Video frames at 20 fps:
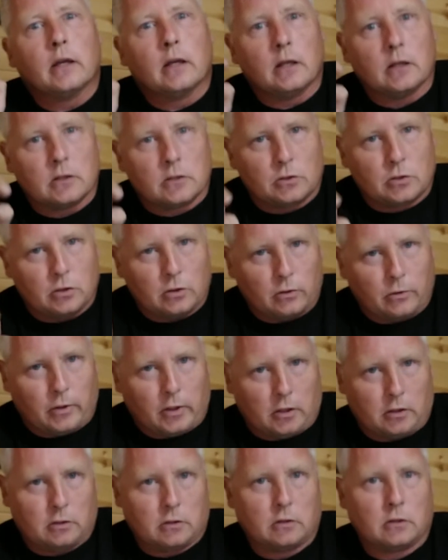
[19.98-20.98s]
he's
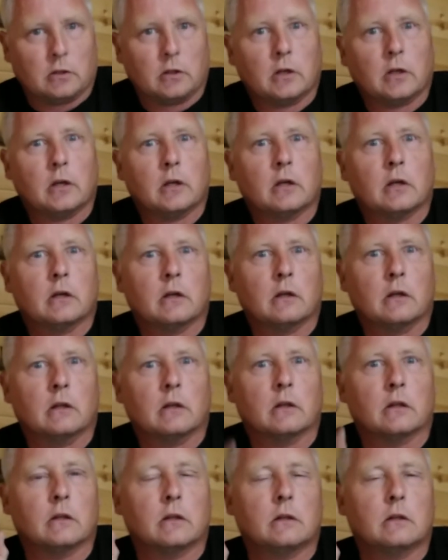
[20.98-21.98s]
Jewish.
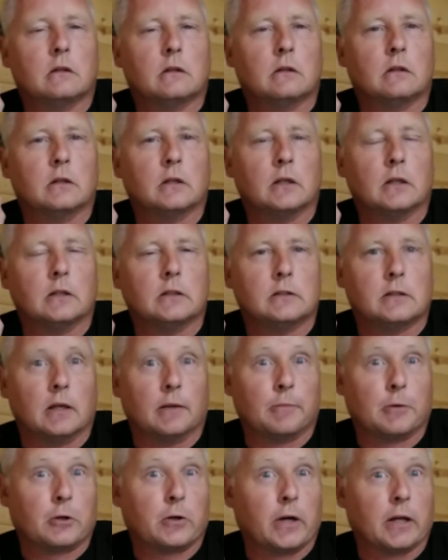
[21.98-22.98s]
The
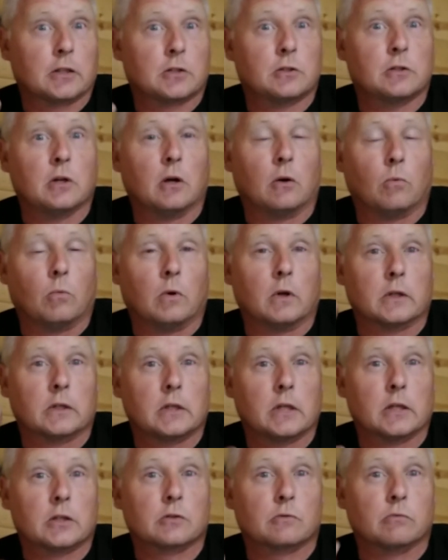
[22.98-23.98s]
Democrats don't want
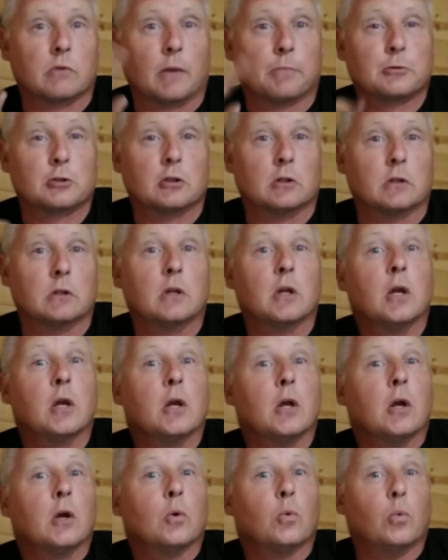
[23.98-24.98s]
disruption
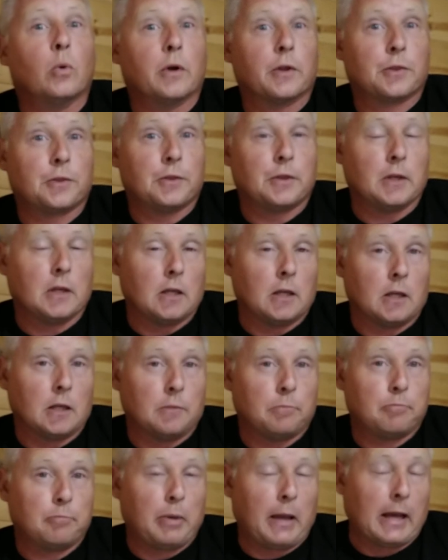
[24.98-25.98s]
with
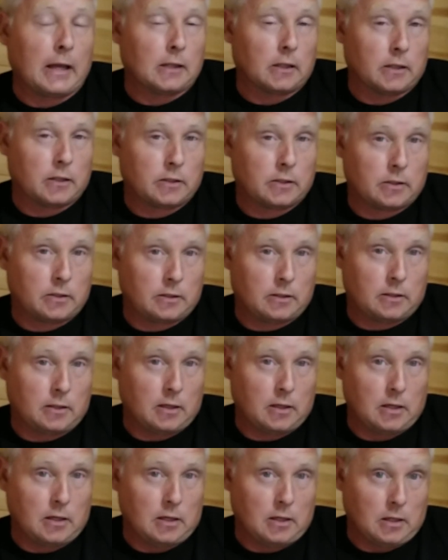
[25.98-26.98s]
the
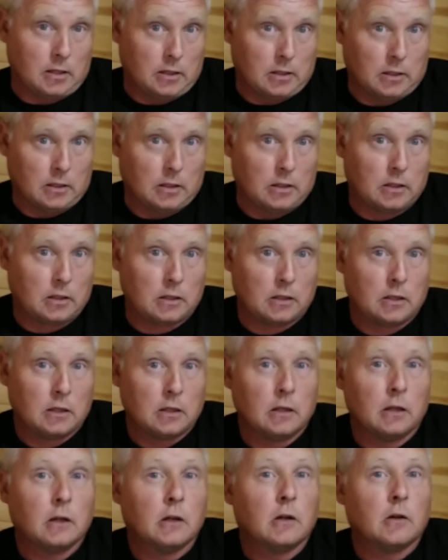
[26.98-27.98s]
Palestinian
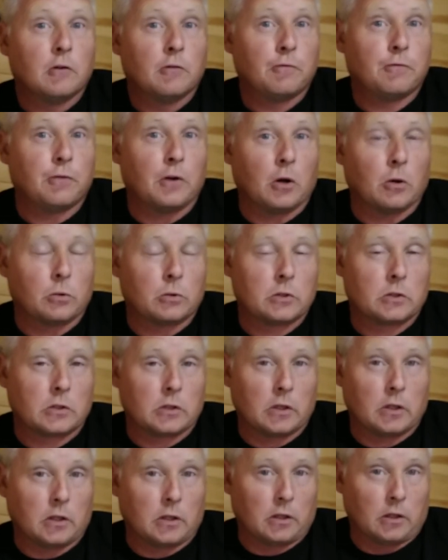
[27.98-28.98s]
folks
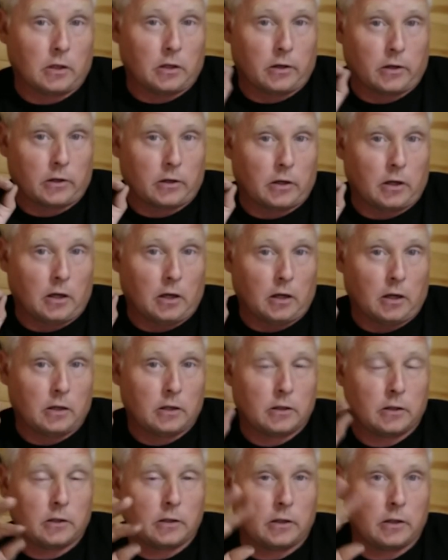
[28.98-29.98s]
in their. Uh,
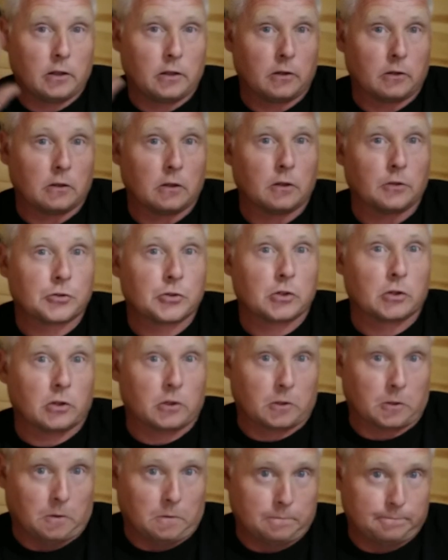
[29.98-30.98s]
in their little
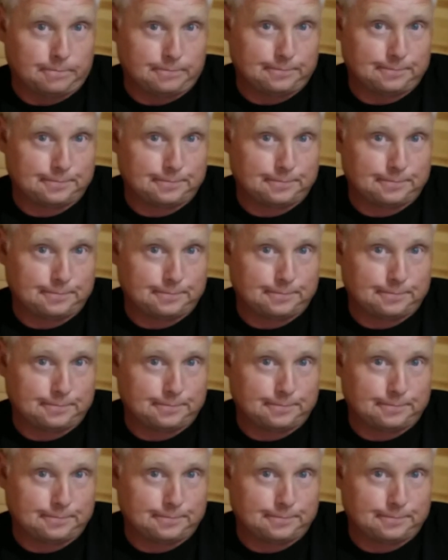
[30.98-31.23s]
circle.